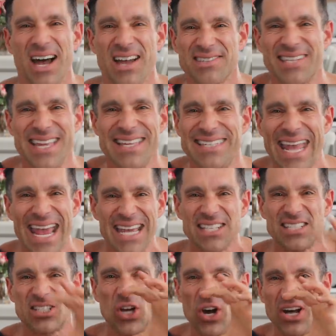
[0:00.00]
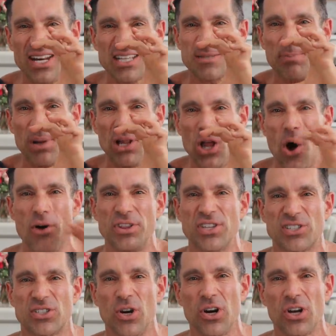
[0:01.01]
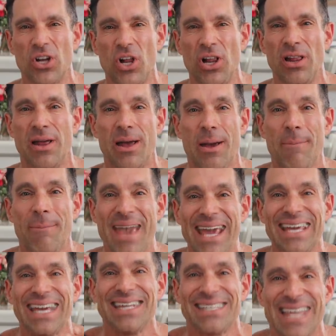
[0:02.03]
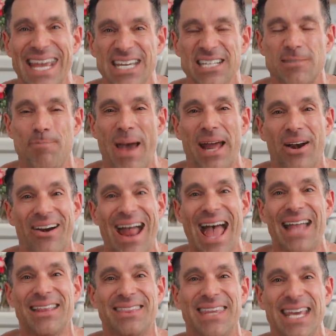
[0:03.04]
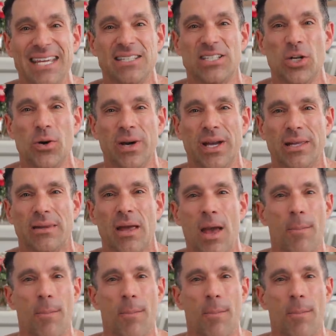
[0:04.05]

Doesn't taste good, it's below the circle. Make it taste better, add things to it.